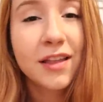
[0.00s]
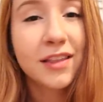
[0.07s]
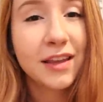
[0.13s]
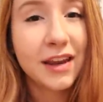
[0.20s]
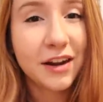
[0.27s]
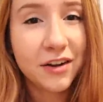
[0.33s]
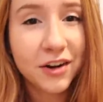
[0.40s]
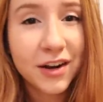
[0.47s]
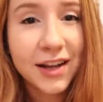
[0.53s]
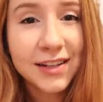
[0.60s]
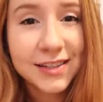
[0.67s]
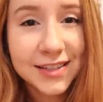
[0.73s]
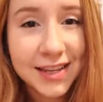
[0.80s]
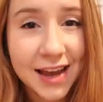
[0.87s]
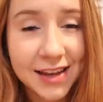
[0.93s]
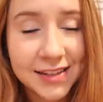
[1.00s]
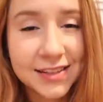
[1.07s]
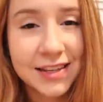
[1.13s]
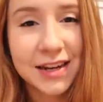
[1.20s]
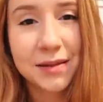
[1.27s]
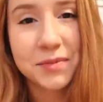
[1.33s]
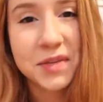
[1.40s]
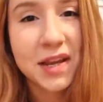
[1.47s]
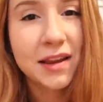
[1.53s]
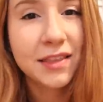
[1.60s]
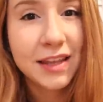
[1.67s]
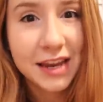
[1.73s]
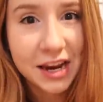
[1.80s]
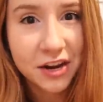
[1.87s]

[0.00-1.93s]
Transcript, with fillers: the internet says, and I'm saying the